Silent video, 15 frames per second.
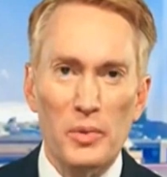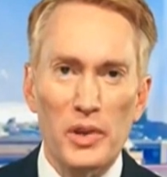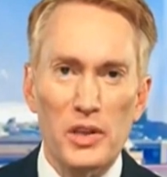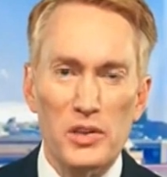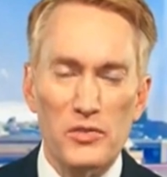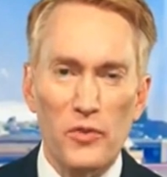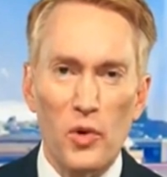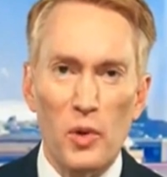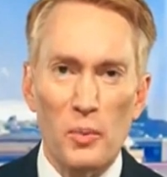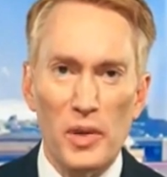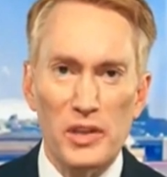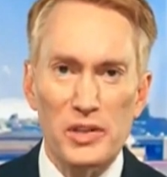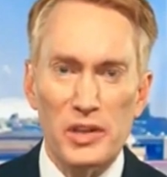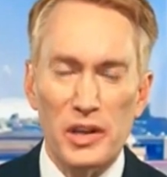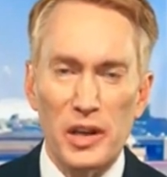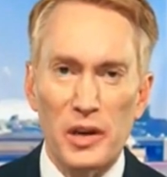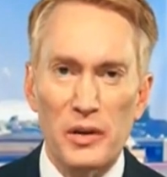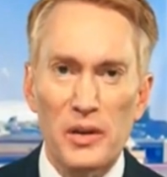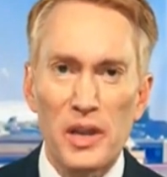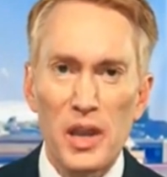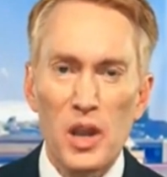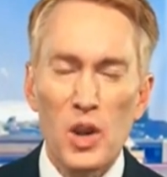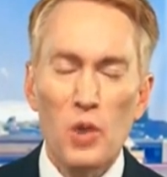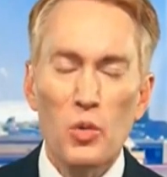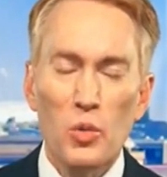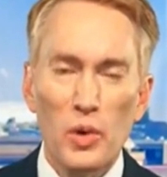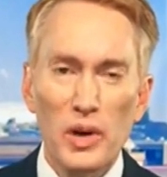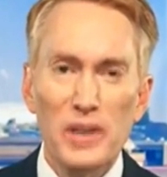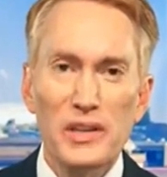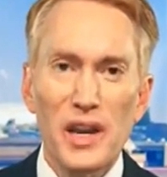Republicans 4 months ago
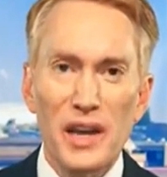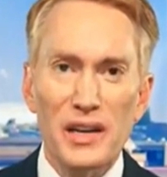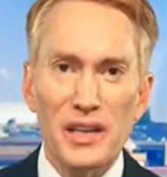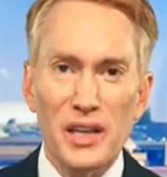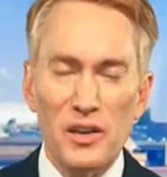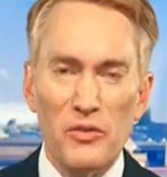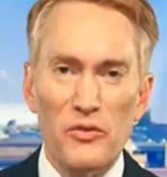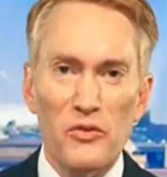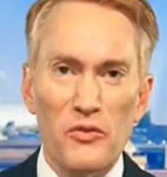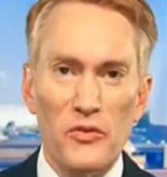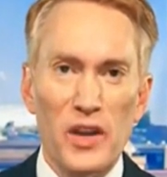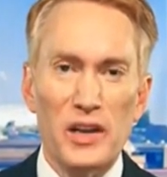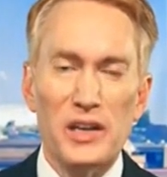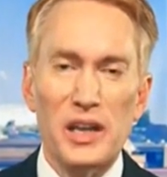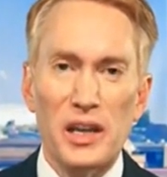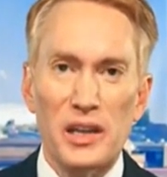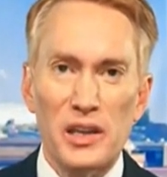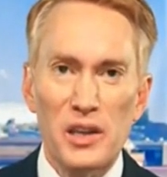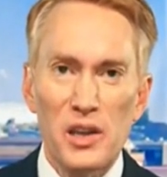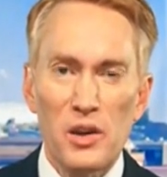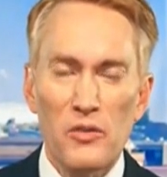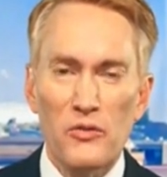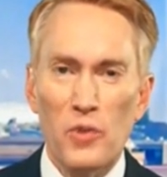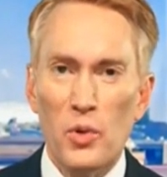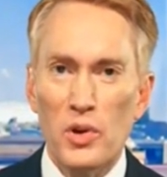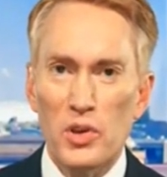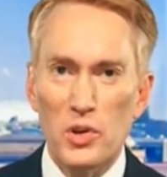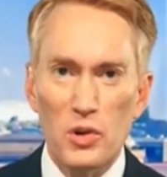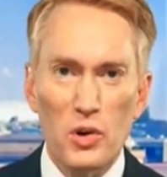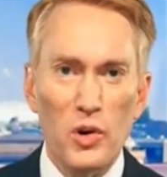would not give funding
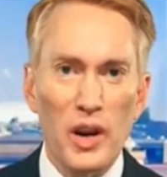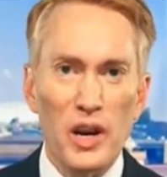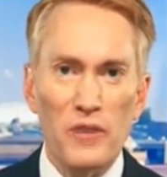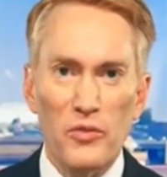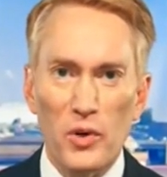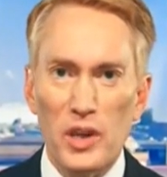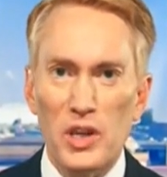for Ukraine,